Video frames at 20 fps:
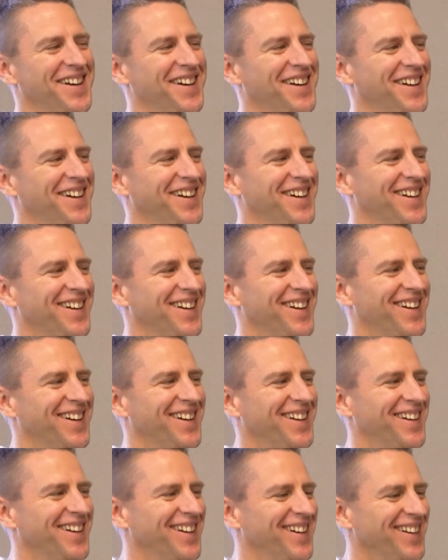
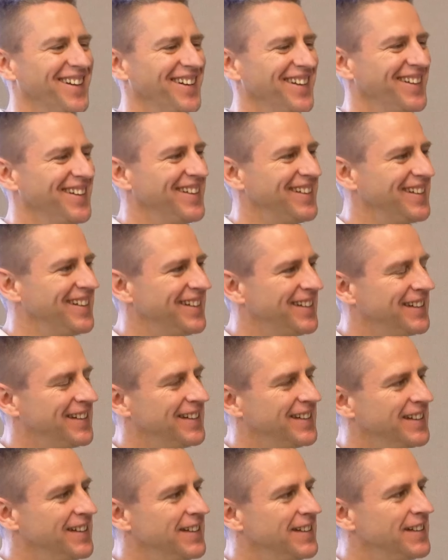
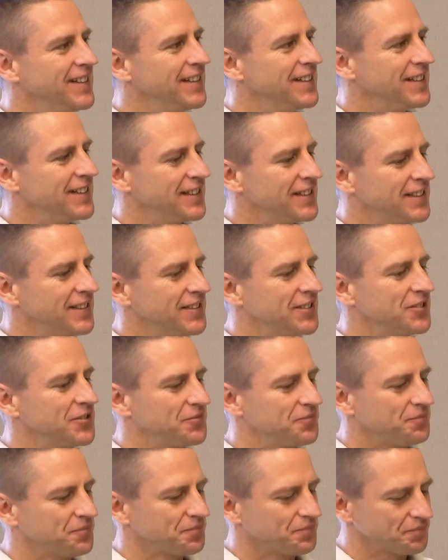
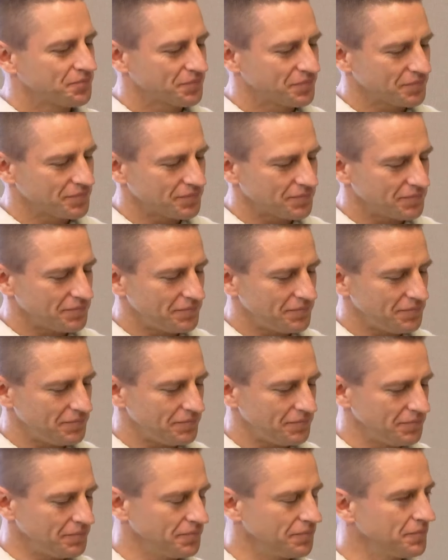
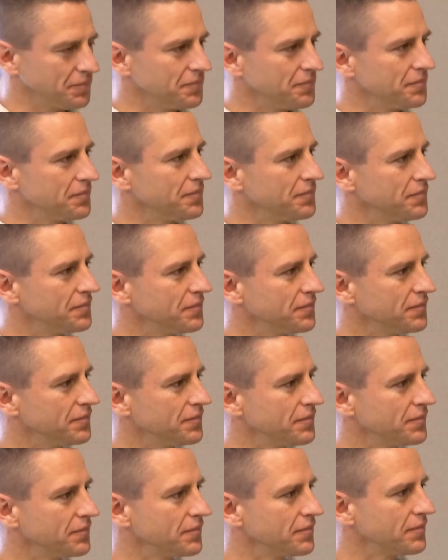
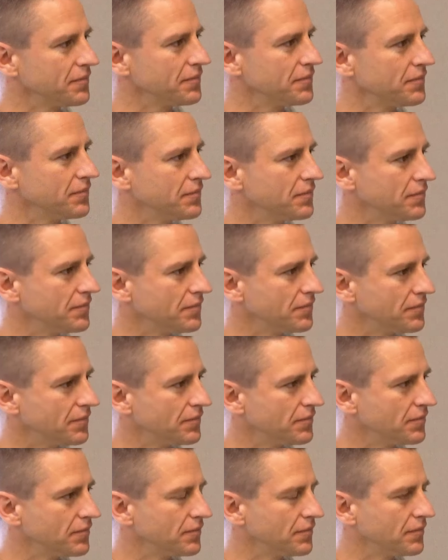
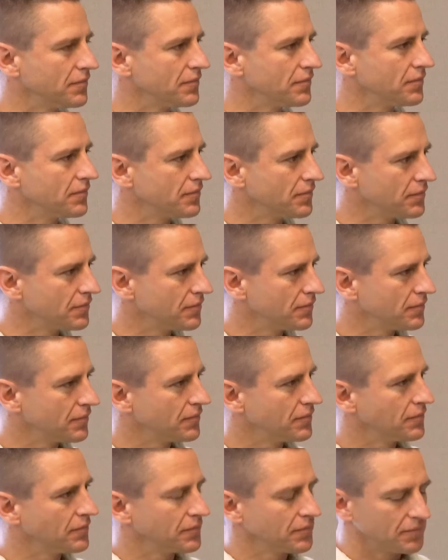
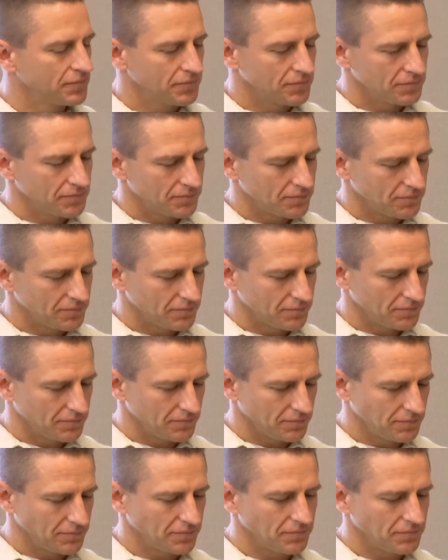No words are spoken by the person on screen.